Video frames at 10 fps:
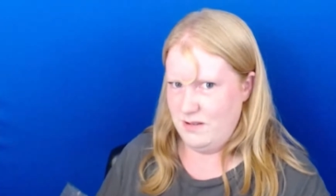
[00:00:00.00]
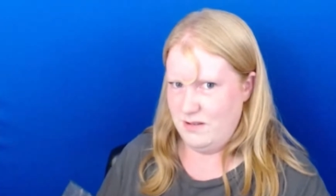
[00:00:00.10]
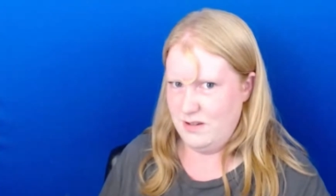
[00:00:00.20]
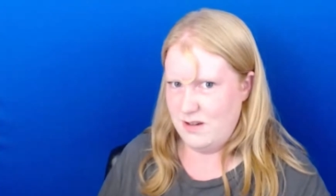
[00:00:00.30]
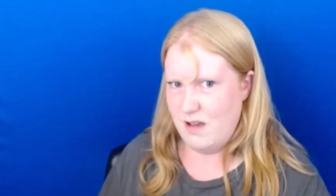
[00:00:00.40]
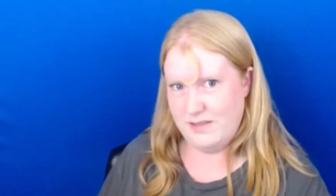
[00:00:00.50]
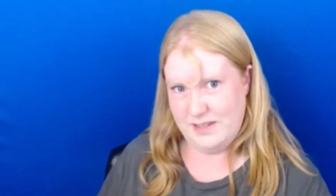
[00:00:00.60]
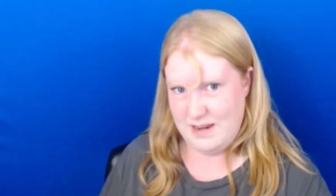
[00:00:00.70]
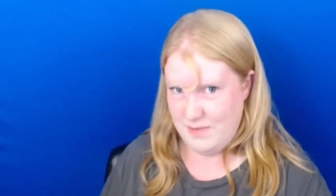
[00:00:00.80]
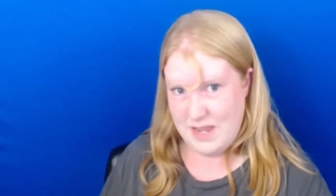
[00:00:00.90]
Did y'all
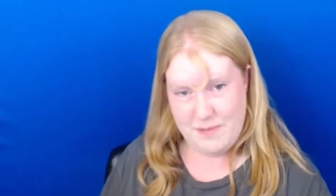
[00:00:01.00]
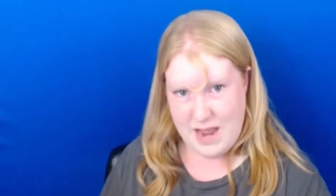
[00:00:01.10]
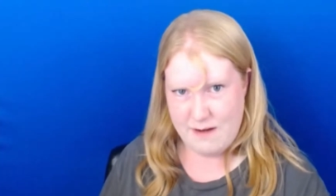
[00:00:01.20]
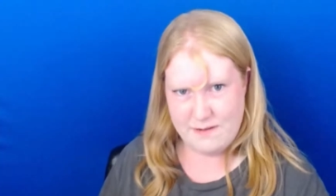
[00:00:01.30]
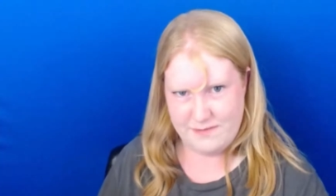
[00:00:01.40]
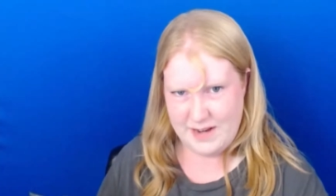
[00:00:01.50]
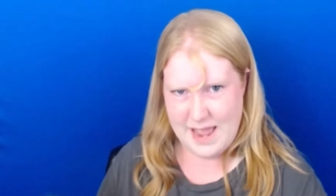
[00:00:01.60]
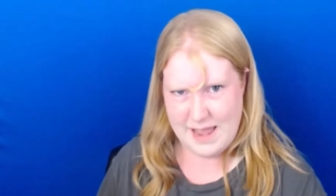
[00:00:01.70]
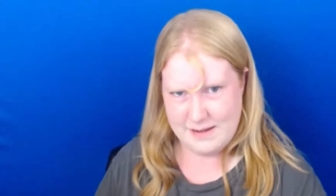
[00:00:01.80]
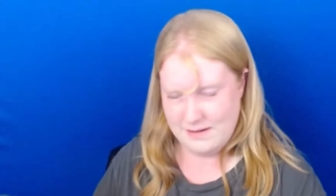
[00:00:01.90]
send me a pirate
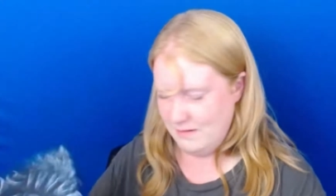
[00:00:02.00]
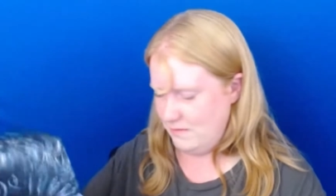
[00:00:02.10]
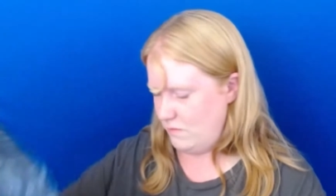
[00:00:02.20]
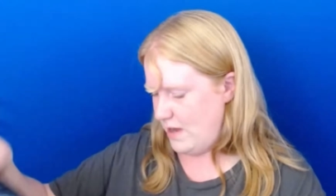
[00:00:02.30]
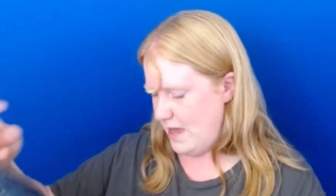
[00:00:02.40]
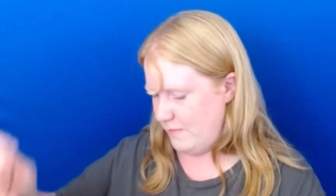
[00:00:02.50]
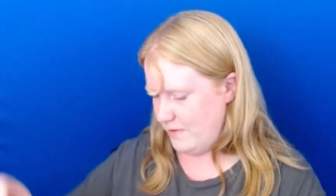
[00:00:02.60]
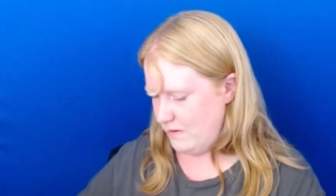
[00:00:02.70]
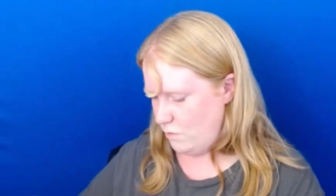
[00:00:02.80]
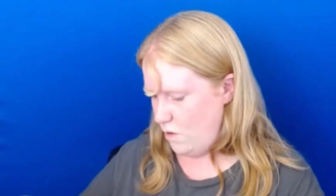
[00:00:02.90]
flag? What
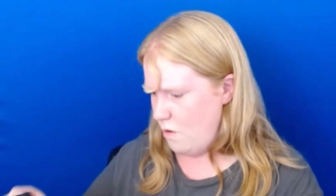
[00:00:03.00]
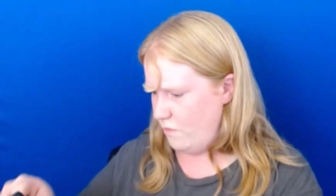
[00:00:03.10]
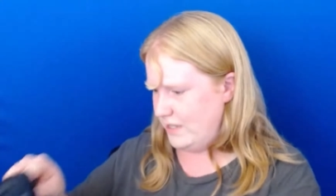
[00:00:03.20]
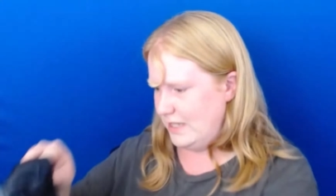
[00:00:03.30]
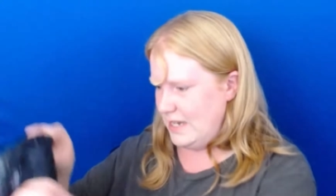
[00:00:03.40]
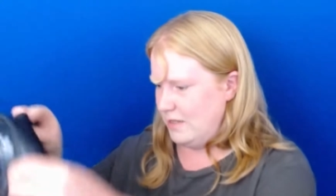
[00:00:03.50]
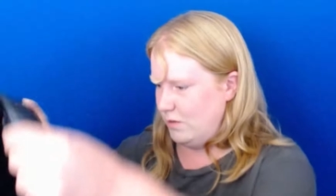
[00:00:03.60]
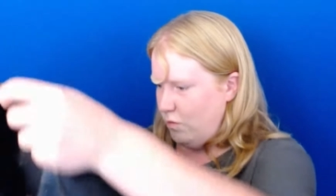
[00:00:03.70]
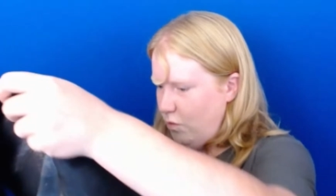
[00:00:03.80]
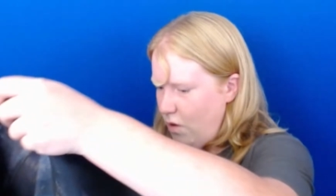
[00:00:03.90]
happened? Whoa, this thing is...
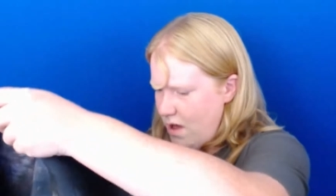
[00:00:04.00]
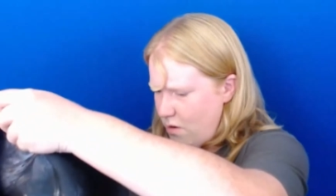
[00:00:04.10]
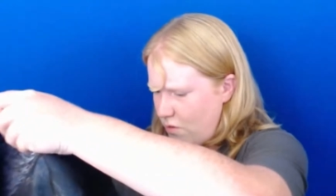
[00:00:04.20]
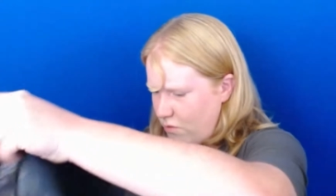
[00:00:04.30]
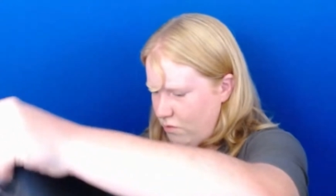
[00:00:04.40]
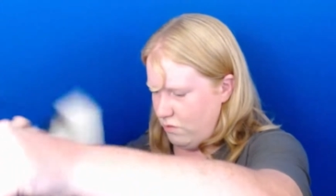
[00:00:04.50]
Whoa!